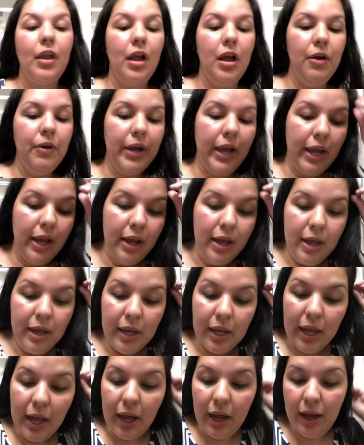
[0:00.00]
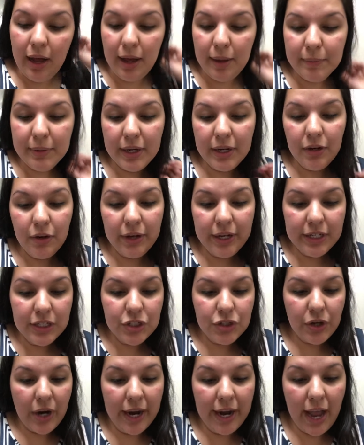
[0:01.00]
Okay, I'm gonna go ahead and
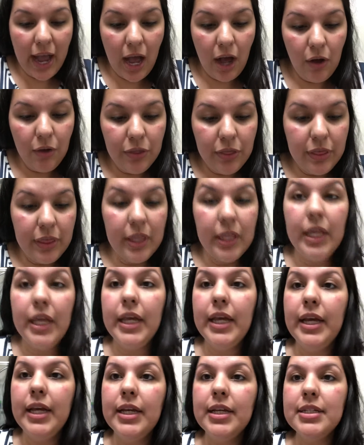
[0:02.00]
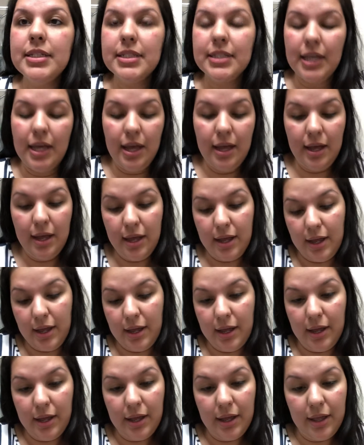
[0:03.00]
try out this,
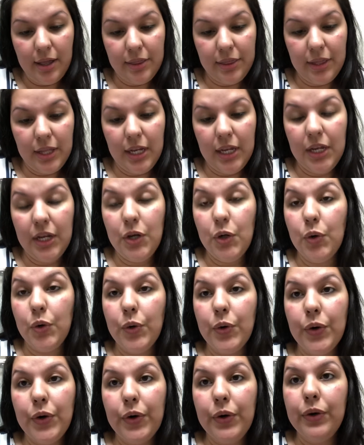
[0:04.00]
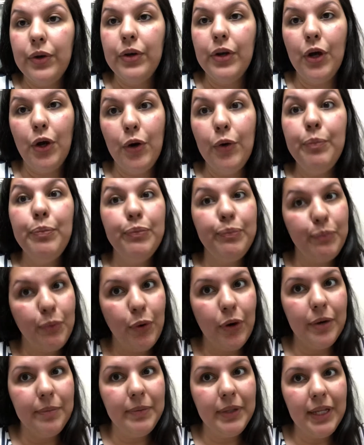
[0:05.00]
the No
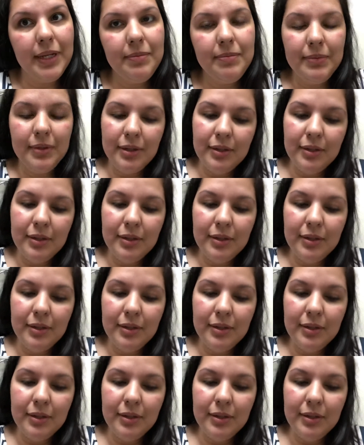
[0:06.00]
Problem.